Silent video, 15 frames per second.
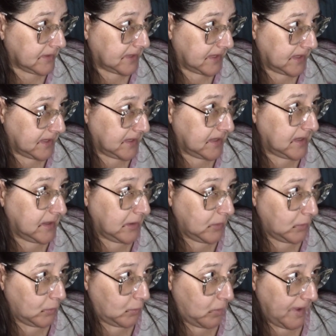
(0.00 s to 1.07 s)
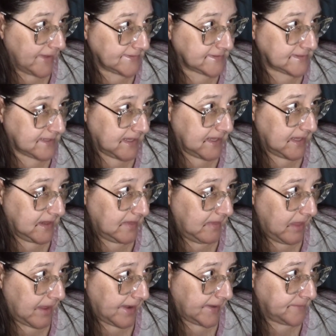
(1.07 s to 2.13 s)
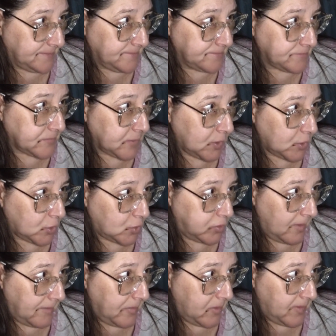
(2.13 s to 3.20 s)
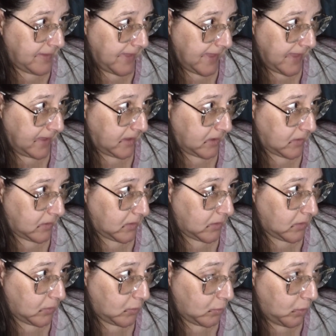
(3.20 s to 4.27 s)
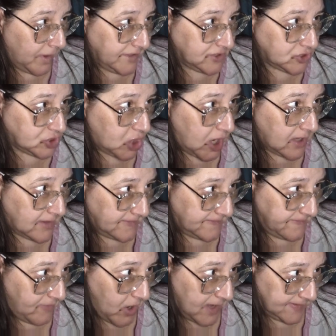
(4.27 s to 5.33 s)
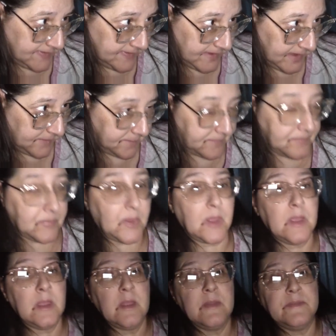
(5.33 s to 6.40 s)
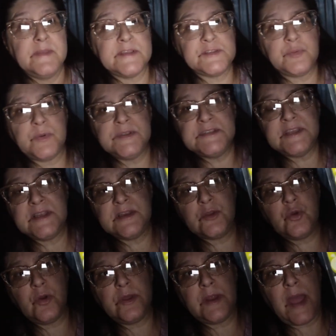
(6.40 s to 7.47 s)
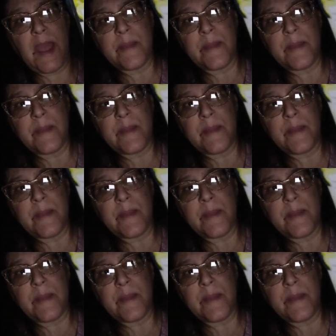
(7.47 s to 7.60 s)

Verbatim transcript: Key West Key Lime Crumble Cake White Chocolate Frosting. This one did good.